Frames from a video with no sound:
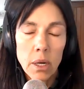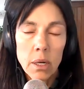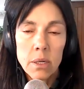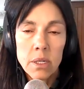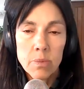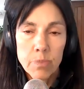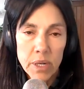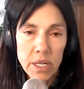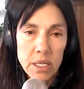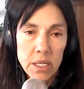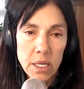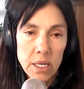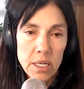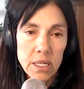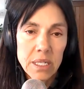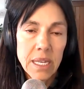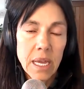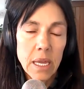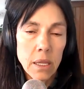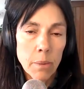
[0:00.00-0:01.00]

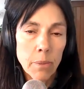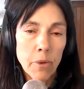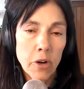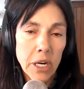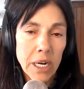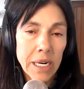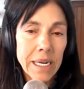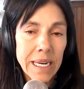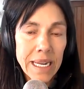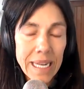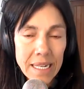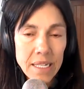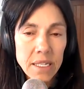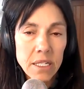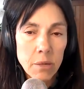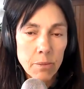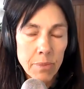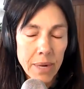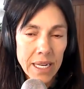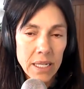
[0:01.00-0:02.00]
species that the body needs
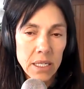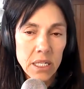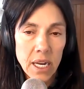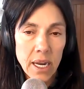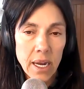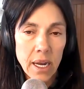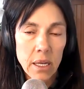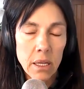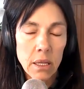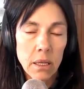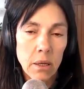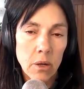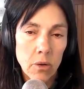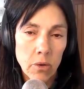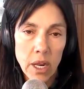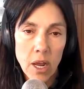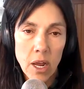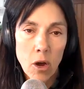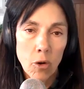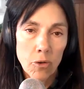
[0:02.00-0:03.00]
to maintain
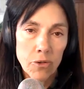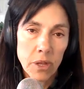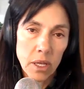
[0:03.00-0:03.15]
good health.